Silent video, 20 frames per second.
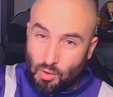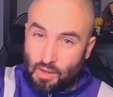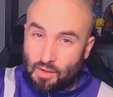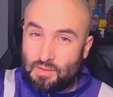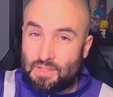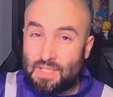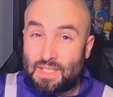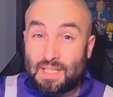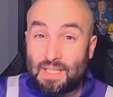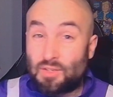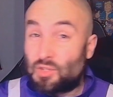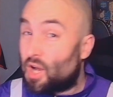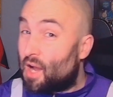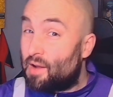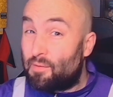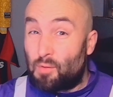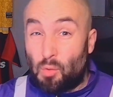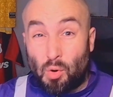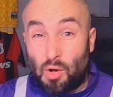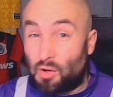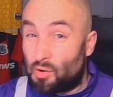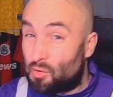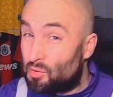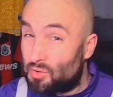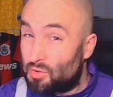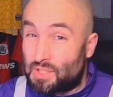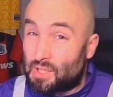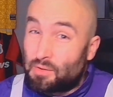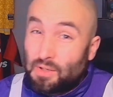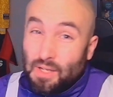of those discounts. Either Whatnot
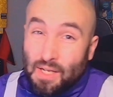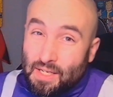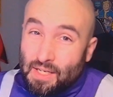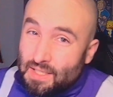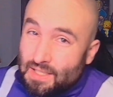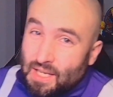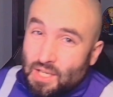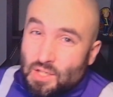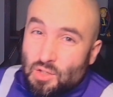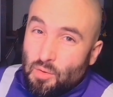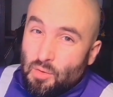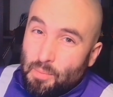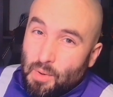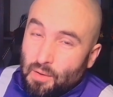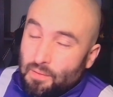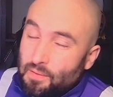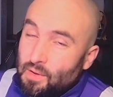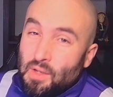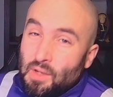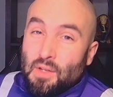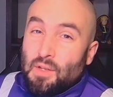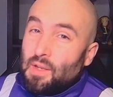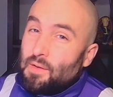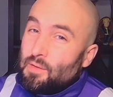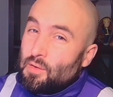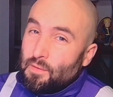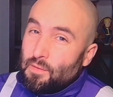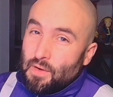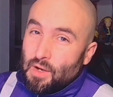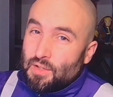or Tilt, you get discounts on both.
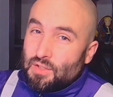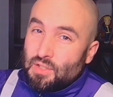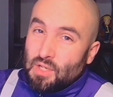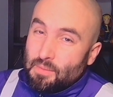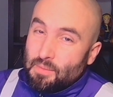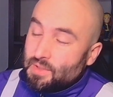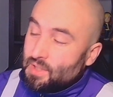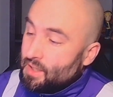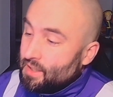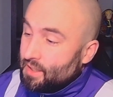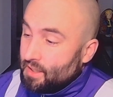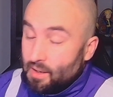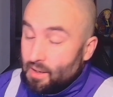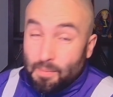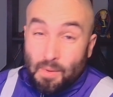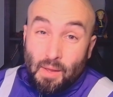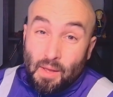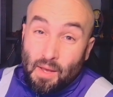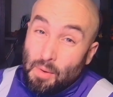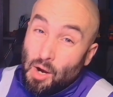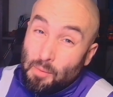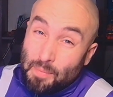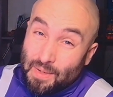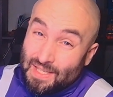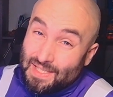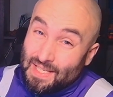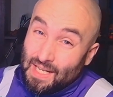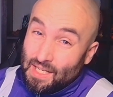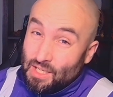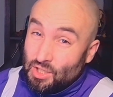If you're first time signing up, I'll be
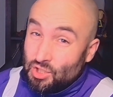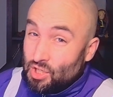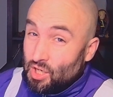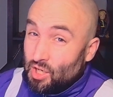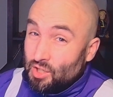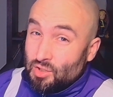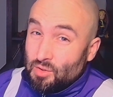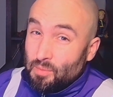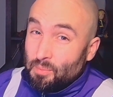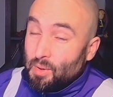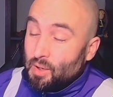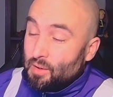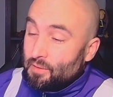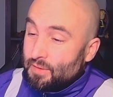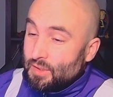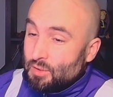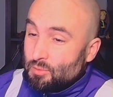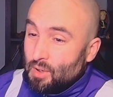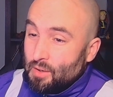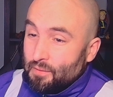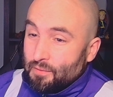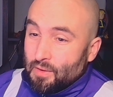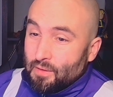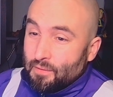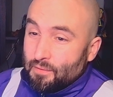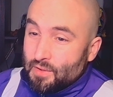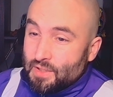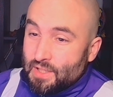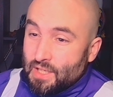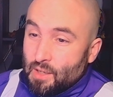selling shirts on both as well for the
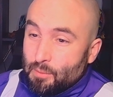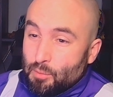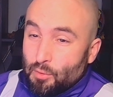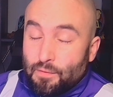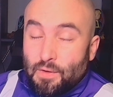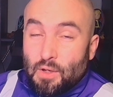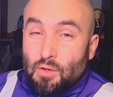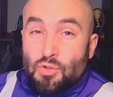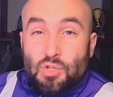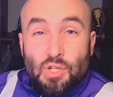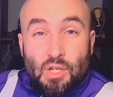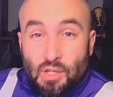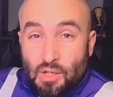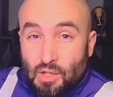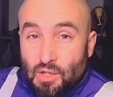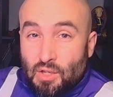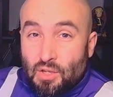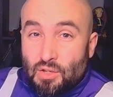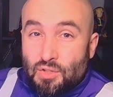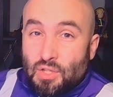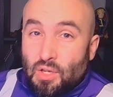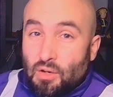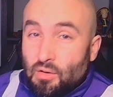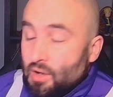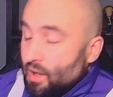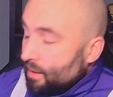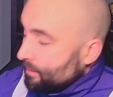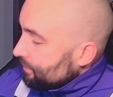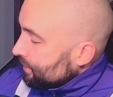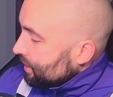foreseeable future. So
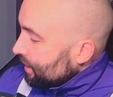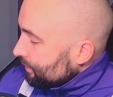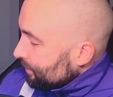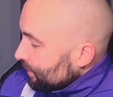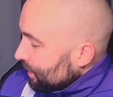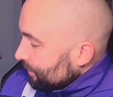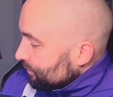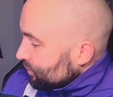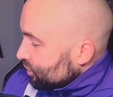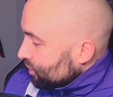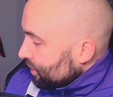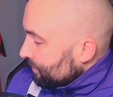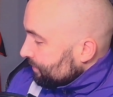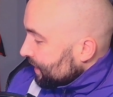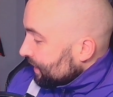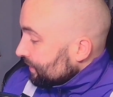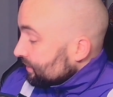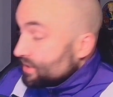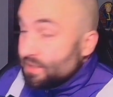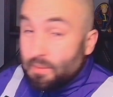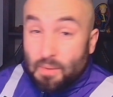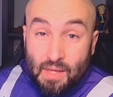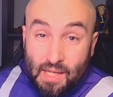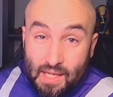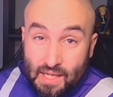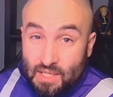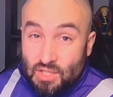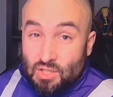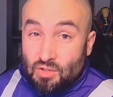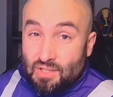come join me. Some of
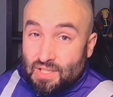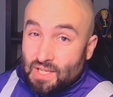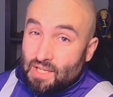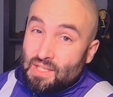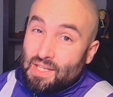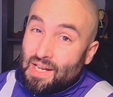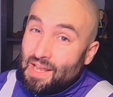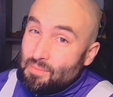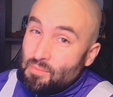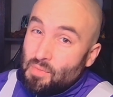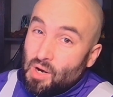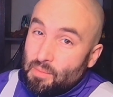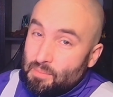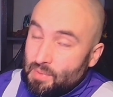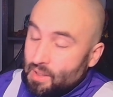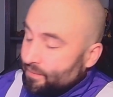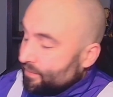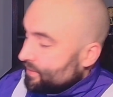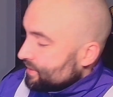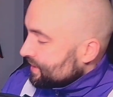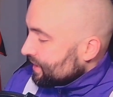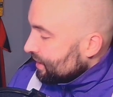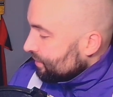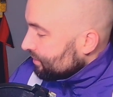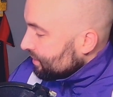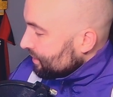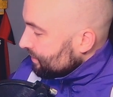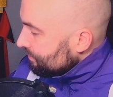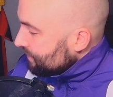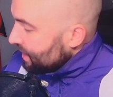these you see today might be up for sale.
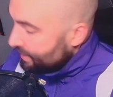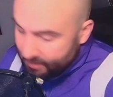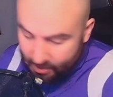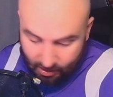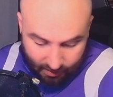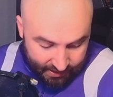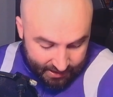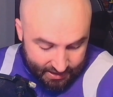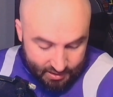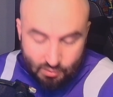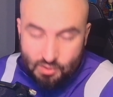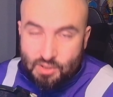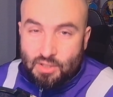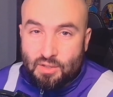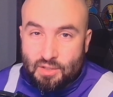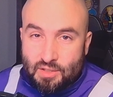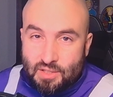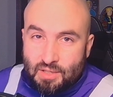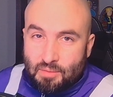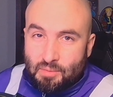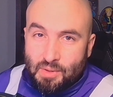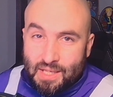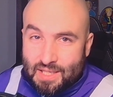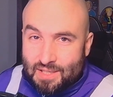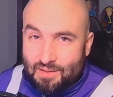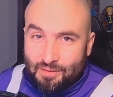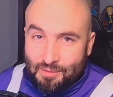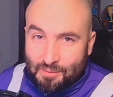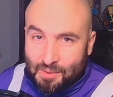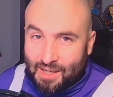Maybe not these ones because some of these
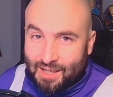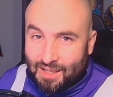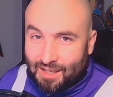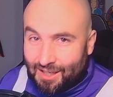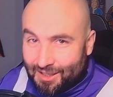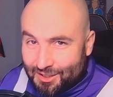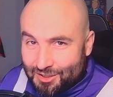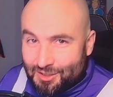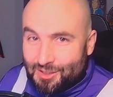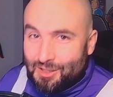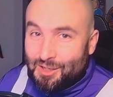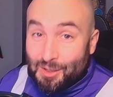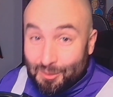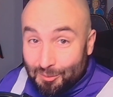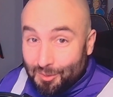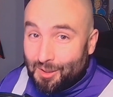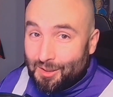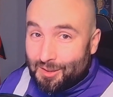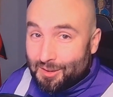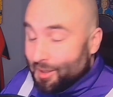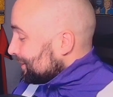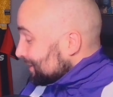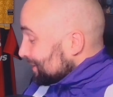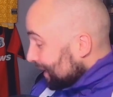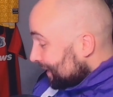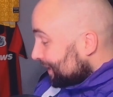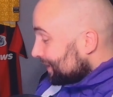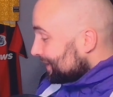are for my collection, but certainly